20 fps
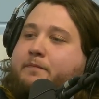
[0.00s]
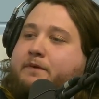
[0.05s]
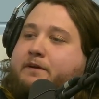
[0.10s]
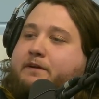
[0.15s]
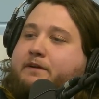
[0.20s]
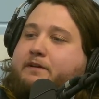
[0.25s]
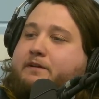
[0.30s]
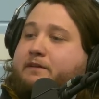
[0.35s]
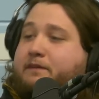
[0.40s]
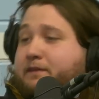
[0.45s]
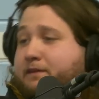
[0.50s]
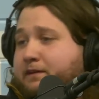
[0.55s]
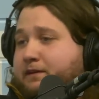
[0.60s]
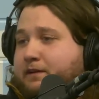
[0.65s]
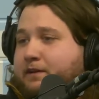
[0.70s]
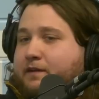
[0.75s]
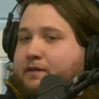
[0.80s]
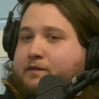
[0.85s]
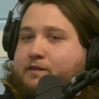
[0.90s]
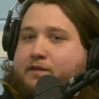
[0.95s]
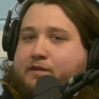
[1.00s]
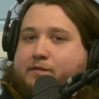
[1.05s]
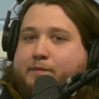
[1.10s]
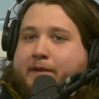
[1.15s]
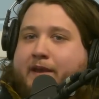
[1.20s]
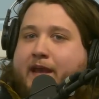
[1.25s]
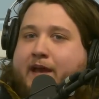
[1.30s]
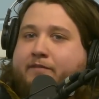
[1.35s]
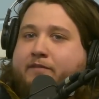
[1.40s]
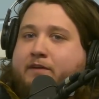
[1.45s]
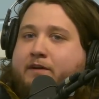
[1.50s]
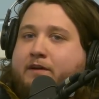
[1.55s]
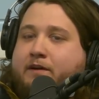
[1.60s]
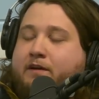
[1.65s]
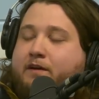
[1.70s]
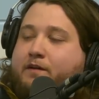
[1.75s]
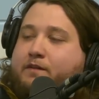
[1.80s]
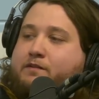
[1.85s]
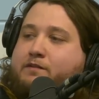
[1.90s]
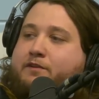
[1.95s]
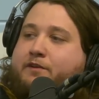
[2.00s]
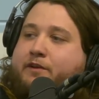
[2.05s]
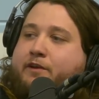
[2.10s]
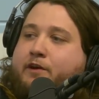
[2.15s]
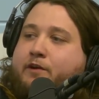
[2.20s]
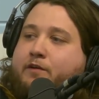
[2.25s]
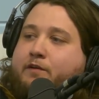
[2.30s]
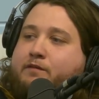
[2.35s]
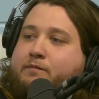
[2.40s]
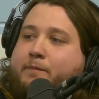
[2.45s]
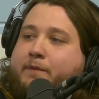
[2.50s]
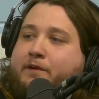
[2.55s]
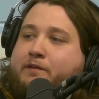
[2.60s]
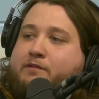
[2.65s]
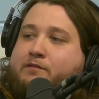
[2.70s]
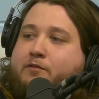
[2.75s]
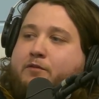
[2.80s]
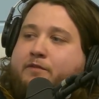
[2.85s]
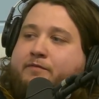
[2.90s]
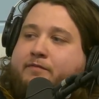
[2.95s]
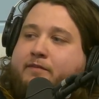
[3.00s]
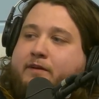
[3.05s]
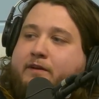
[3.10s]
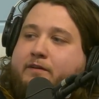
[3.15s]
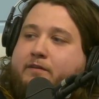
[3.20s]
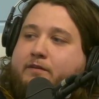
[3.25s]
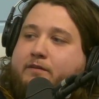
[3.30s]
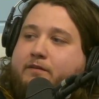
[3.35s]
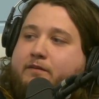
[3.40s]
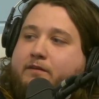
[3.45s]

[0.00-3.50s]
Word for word: But since we have a, a studio, a big storefront,